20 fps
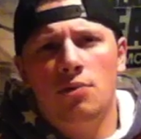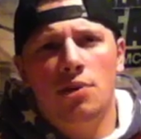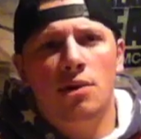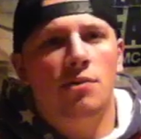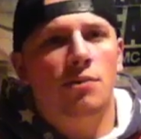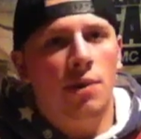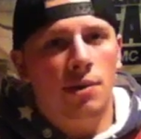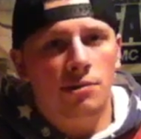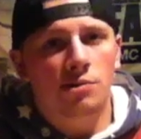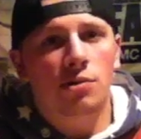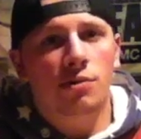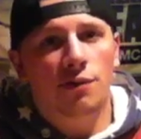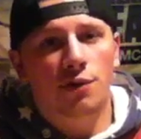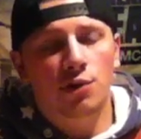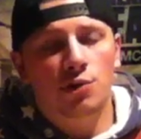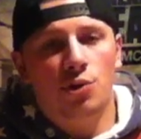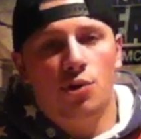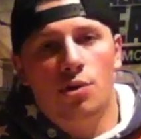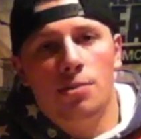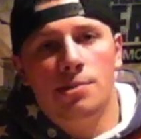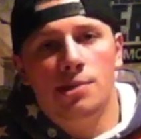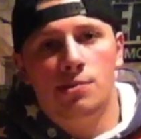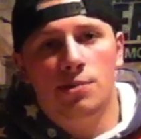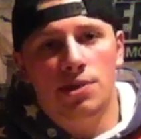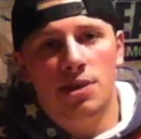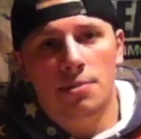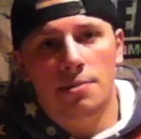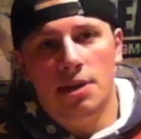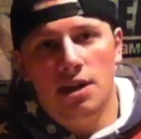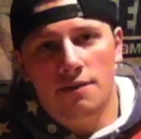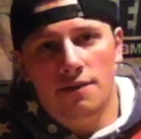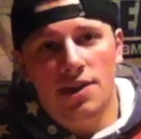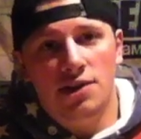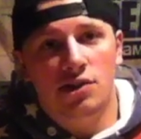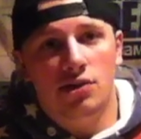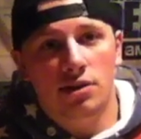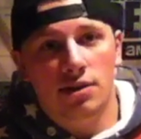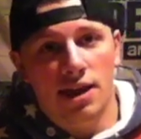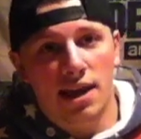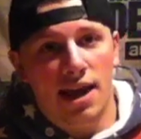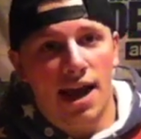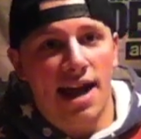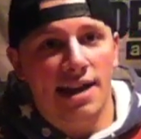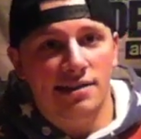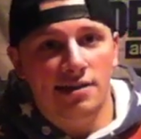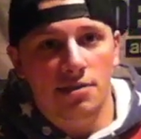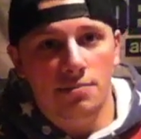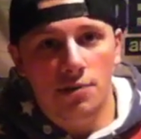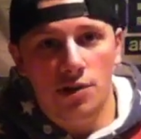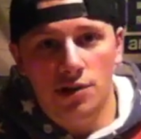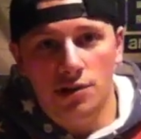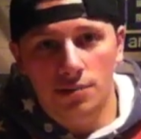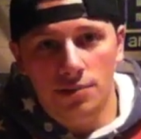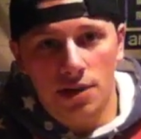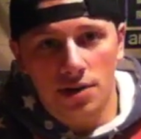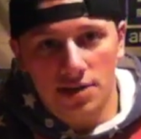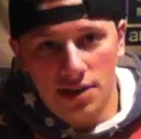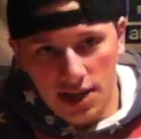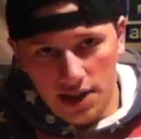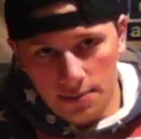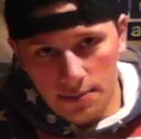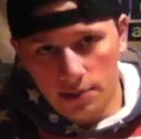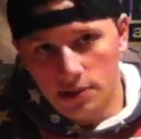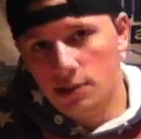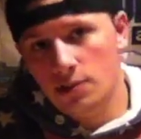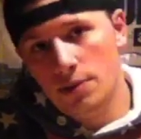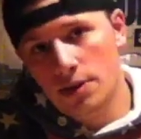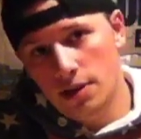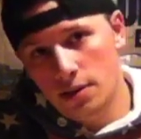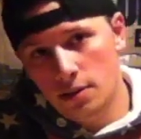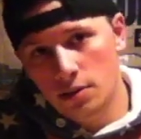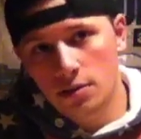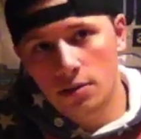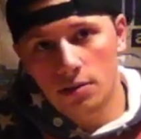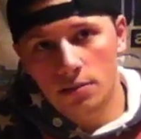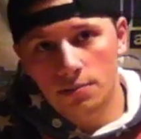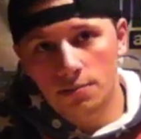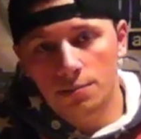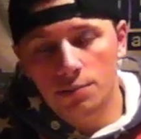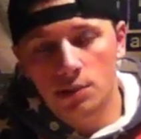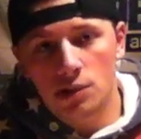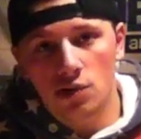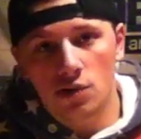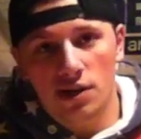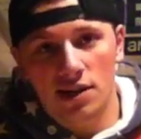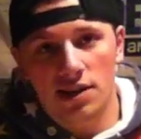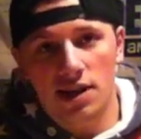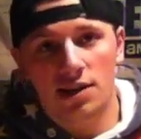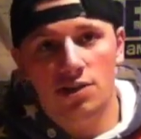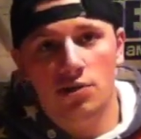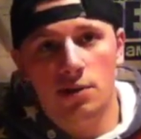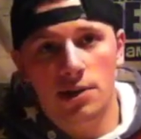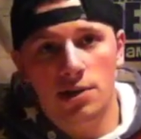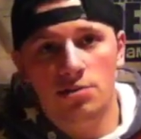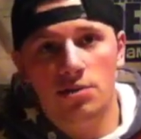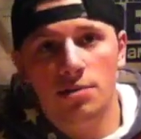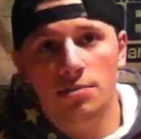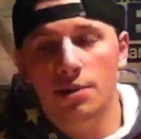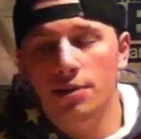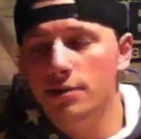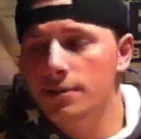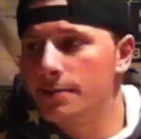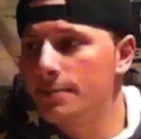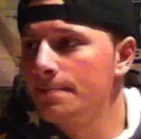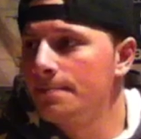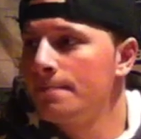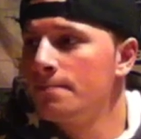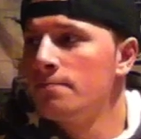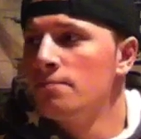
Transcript: We went into a few tournaments with them, and eventually they asked to merge with our team. So they joined Yugioh Bros.